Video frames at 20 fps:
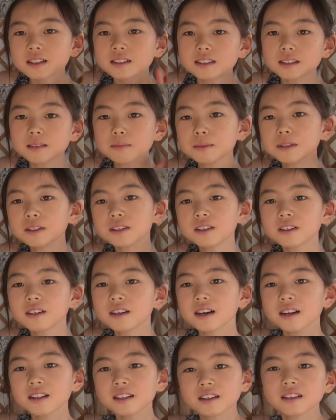Semino,
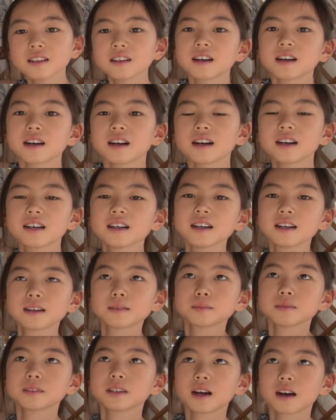hello, I
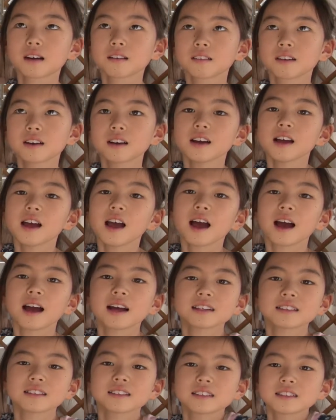am Nara,
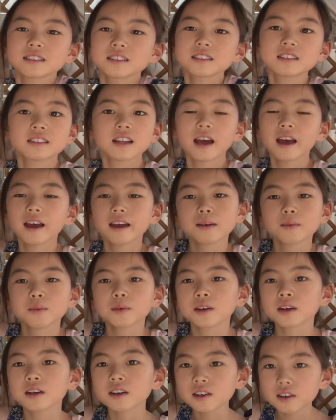and today
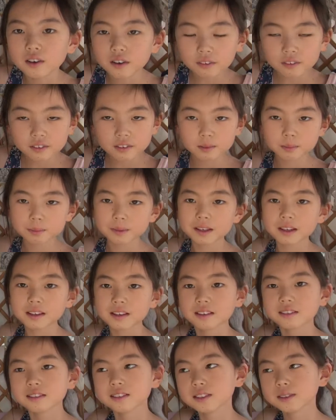we are going to be
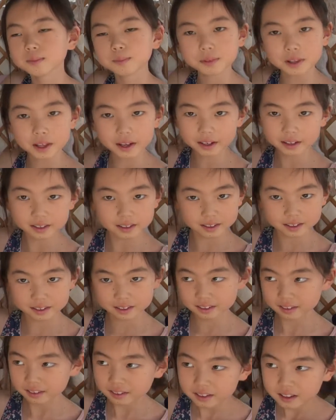
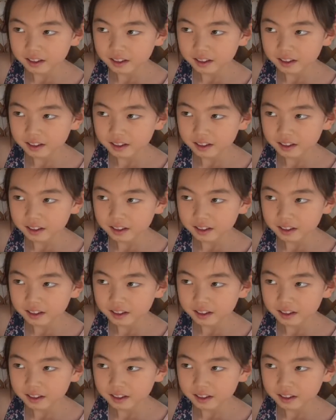explaining